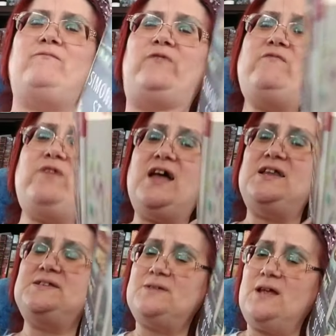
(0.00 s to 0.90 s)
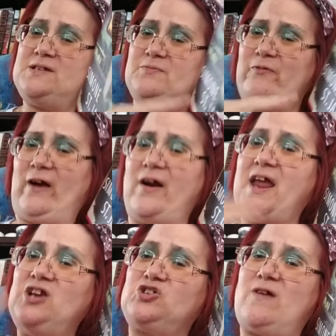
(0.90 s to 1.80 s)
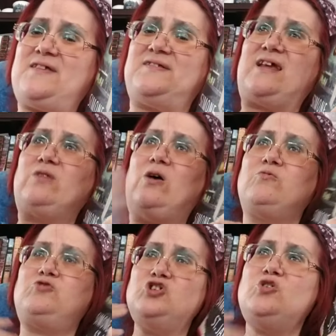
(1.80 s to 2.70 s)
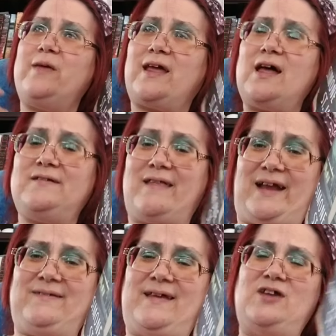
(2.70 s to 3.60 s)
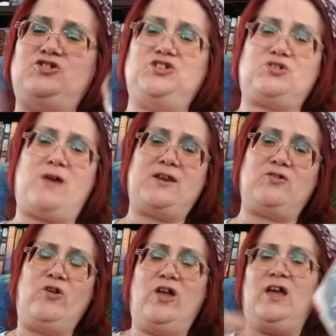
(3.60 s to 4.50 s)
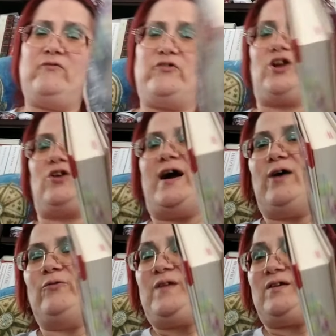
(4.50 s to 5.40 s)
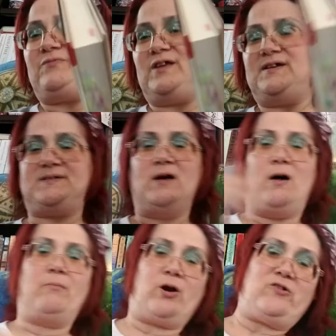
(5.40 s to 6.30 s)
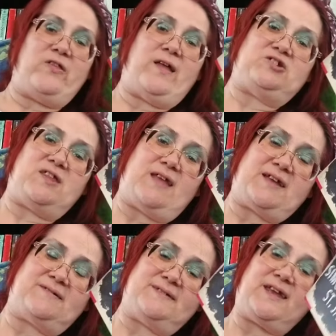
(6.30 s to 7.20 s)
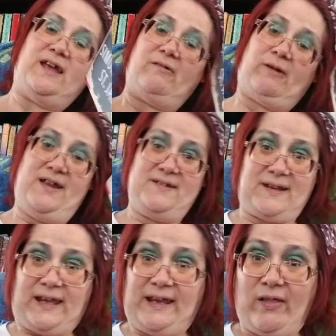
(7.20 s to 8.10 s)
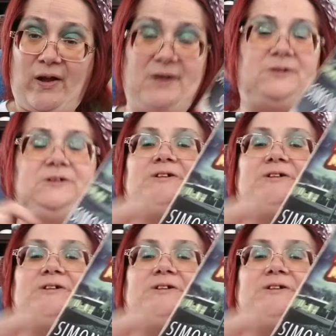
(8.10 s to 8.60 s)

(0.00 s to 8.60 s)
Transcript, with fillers: Vivian's is very interesting though too because like I said, she's trying to figure out if this person that she thinks is a killer is the killer.